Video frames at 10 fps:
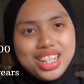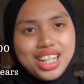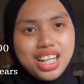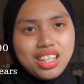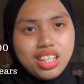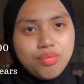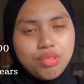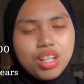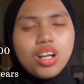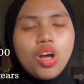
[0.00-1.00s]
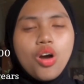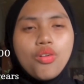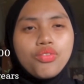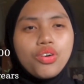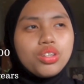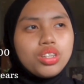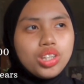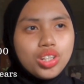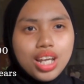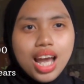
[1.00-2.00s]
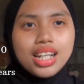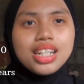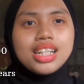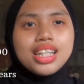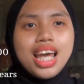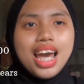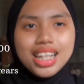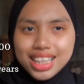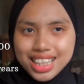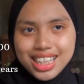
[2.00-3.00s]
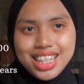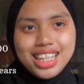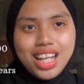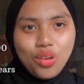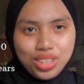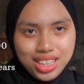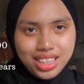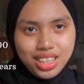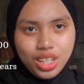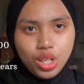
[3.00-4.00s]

the customer for 330,000